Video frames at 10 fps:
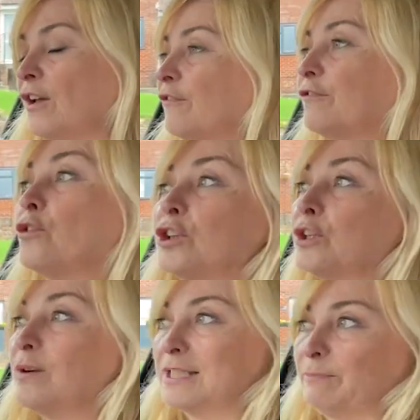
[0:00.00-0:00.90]
4
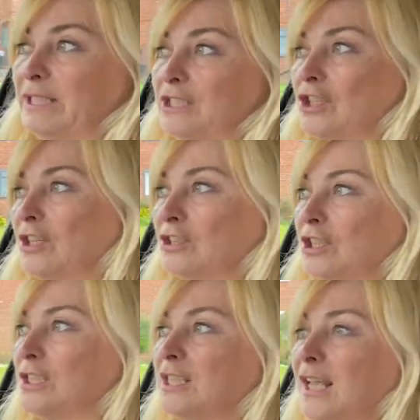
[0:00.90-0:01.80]
USB
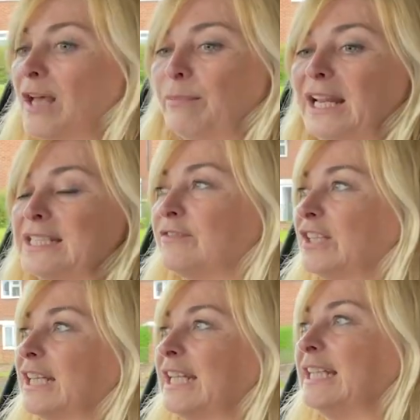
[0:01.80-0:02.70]
chargers, a place for your
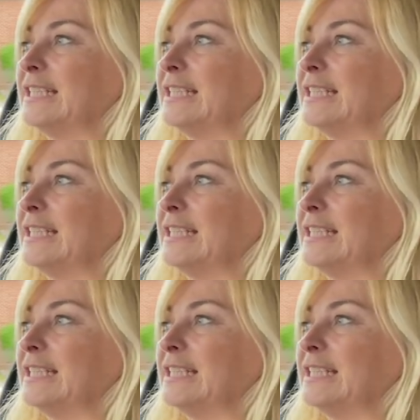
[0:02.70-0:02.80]
keys,